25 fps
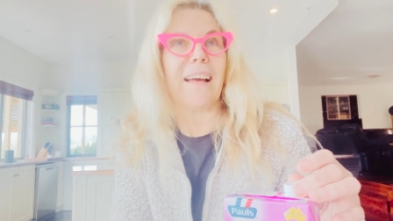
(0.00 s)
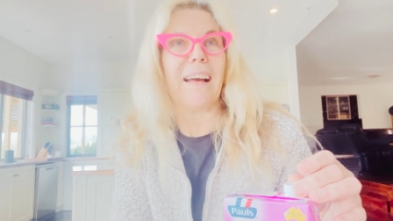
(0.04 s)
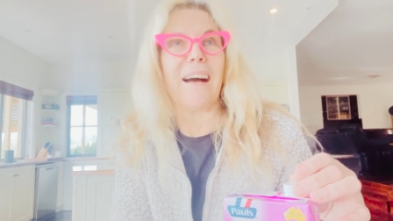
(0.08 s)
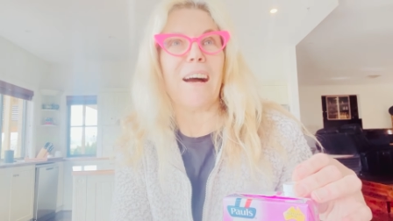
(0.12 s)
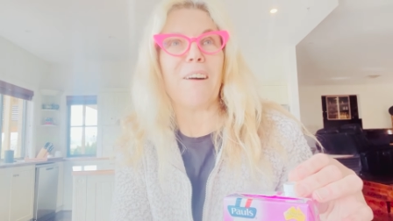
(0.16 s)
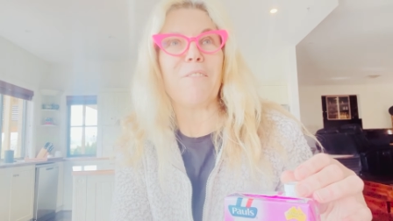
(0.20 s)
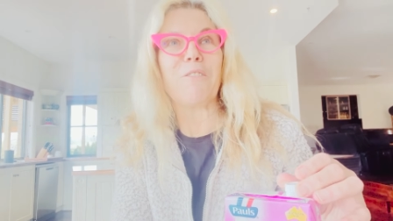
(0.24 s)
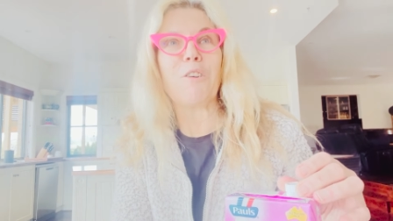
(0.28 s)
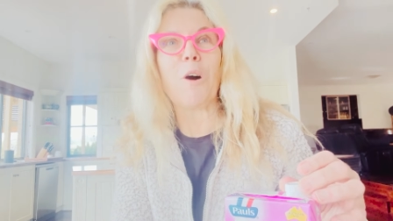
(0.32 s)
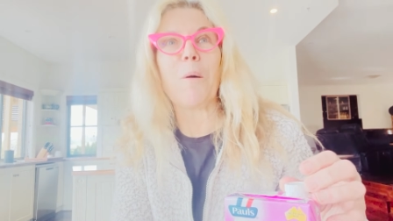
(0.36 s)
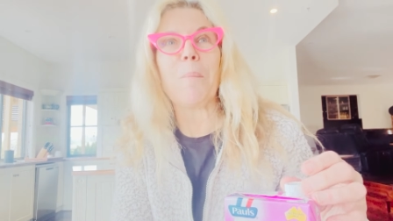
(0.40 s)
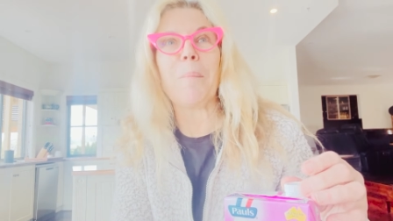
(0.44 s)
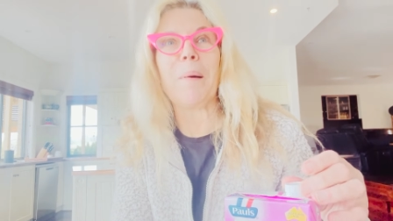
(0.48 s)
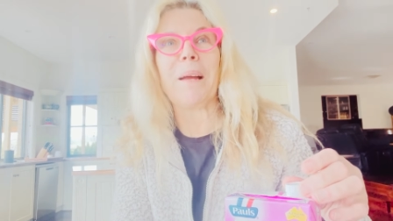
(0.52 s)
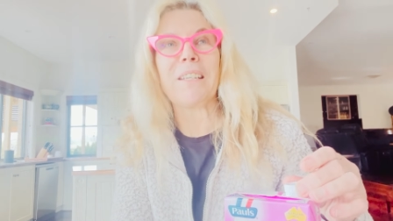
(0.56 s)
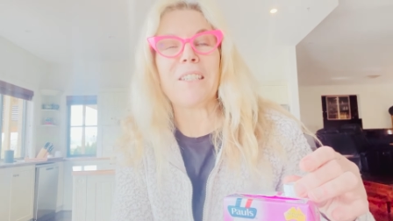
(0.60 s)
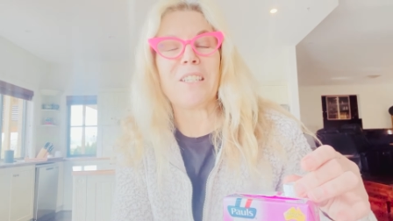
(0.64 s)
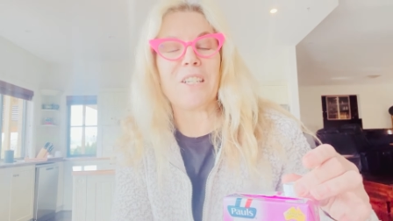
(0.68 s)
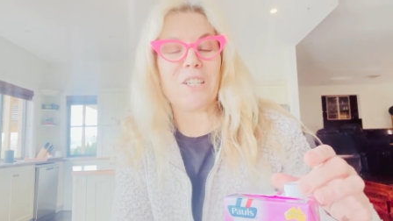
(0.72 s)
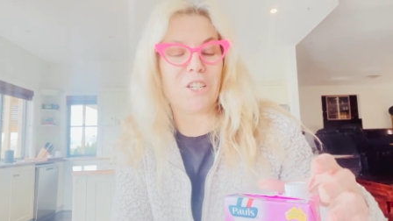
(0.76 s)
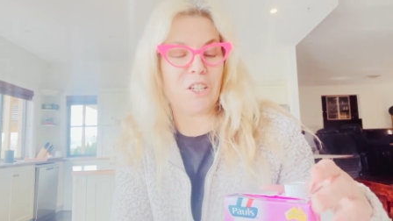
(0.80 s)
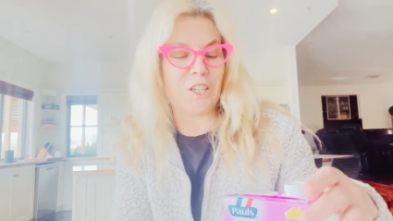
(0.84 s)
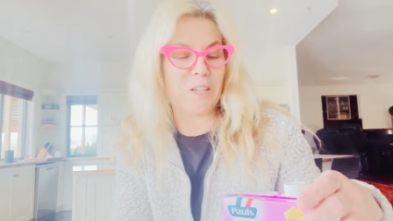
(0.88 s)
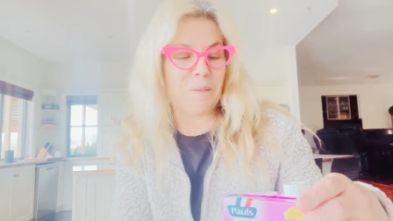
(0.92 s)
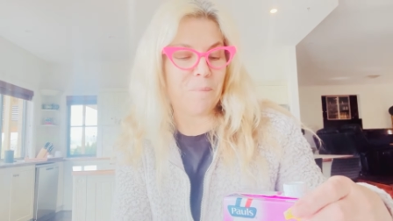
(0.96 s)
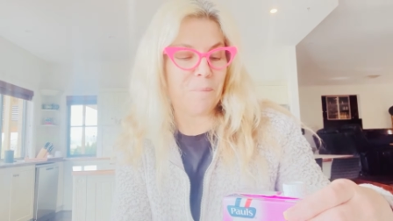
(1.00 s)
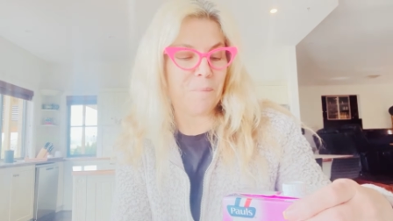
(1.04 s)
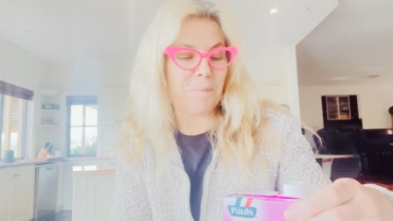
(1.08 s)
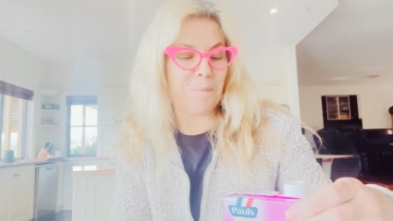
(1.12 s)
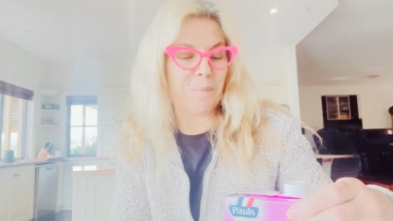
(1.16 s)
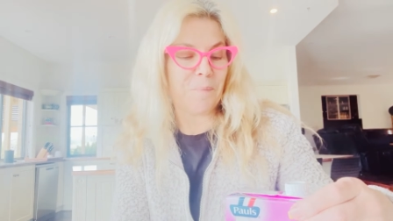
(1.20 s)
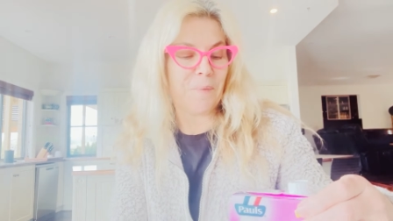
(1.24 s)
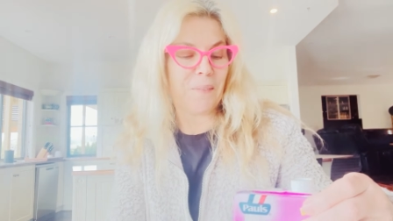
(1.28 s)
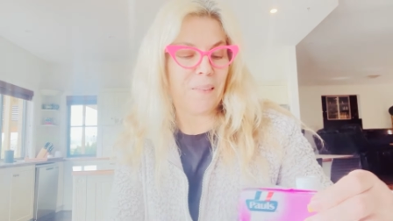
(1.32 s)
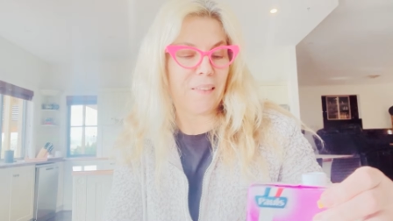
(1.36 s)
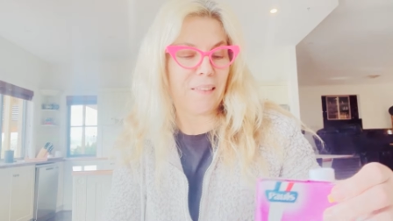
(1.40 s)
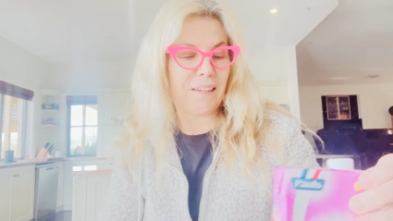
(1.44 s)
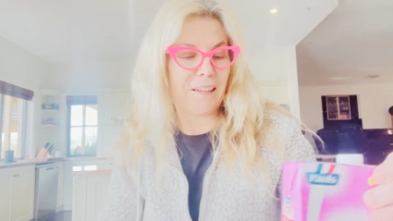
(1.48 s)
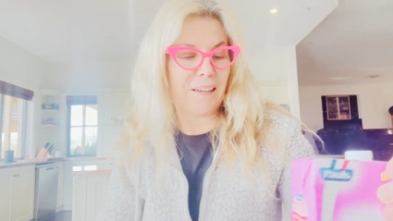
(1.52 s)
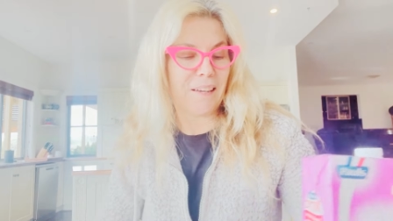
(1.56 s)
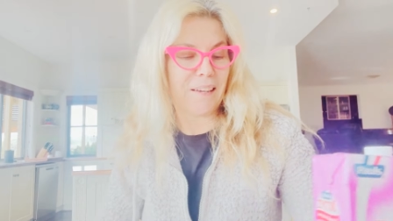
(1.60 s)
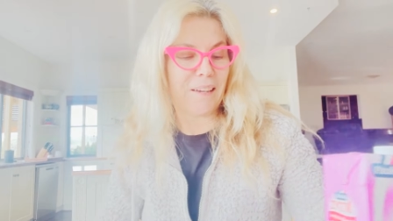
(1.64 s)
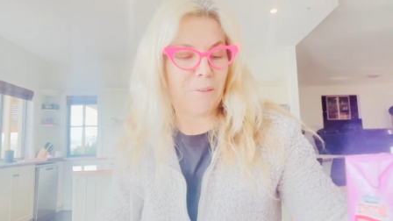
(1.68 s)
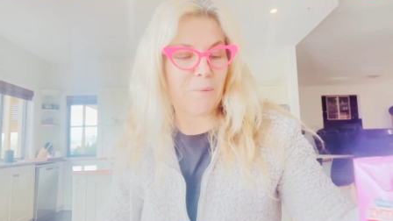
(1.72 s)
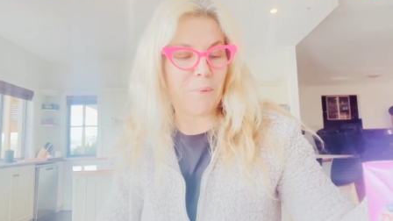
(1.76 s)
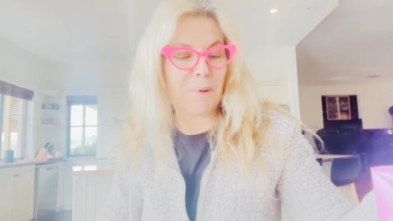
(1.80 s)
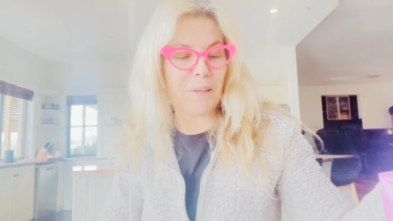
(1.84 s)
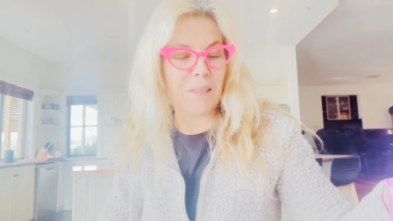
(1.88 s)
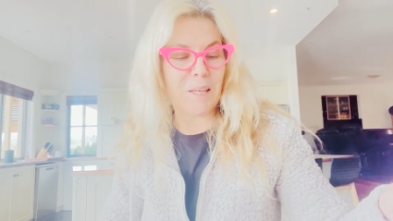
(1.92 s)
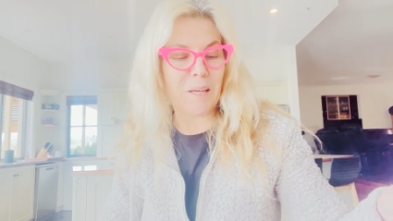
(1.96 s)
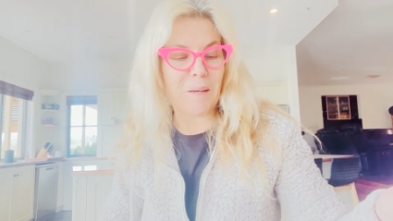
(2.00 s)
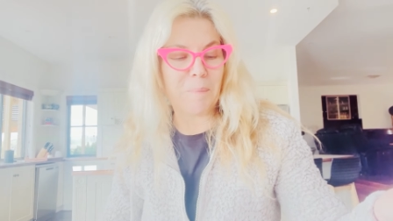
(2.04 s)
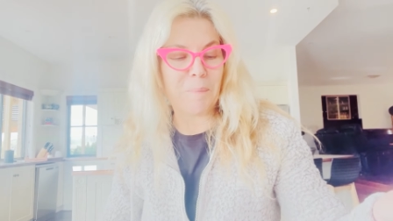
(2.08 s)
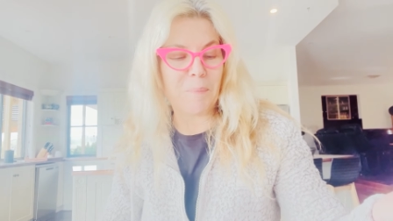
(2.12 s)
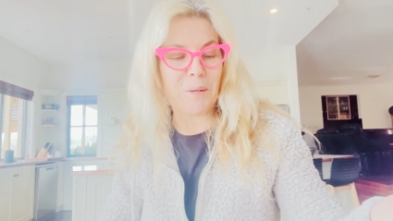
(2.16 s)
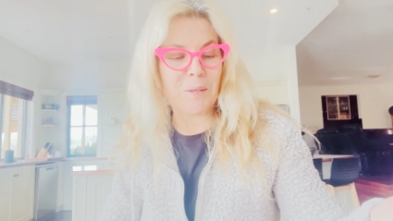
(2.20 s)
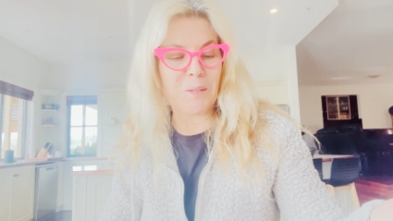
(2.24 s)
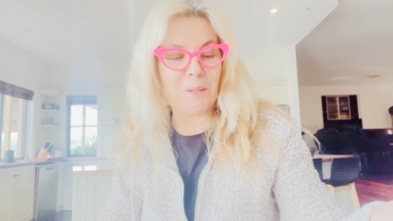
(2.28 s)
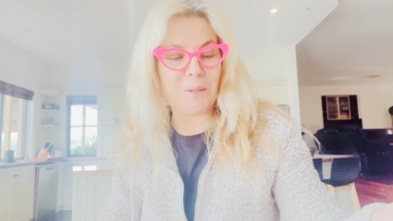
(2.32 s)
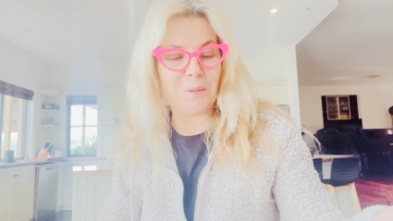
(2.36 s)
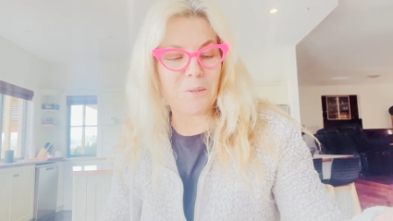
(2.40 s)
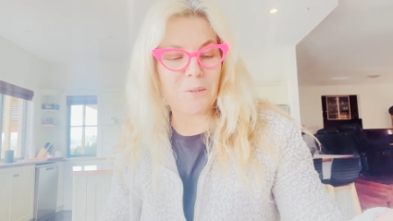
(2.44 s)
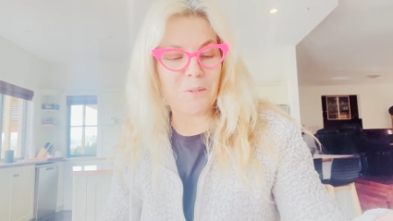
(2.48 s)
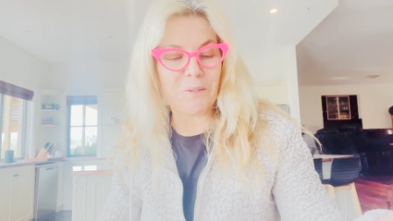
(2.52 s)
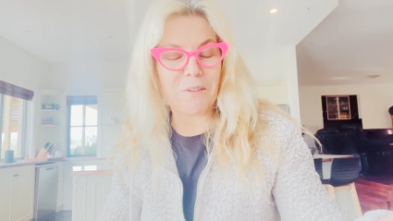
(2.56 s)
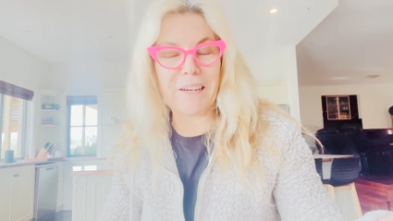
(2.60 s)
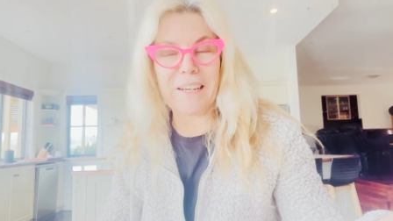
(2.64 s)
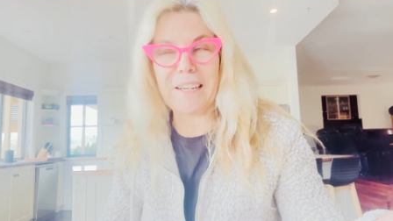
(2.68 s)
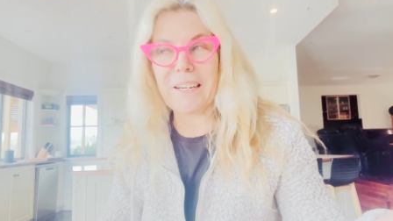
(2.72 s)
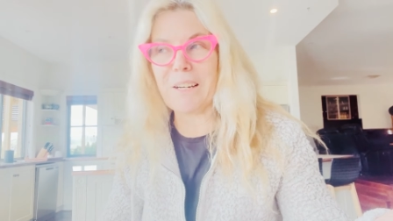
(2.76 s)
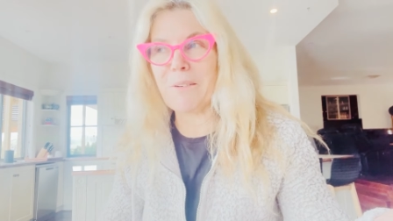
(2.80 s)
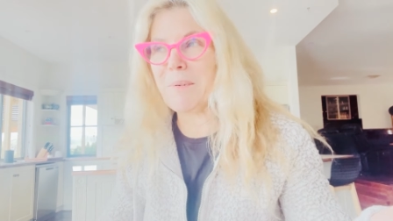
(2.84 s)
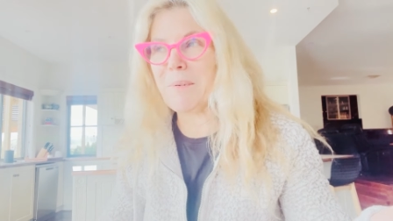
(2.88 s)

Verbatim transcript: I've gone back to gym with a personal trainer,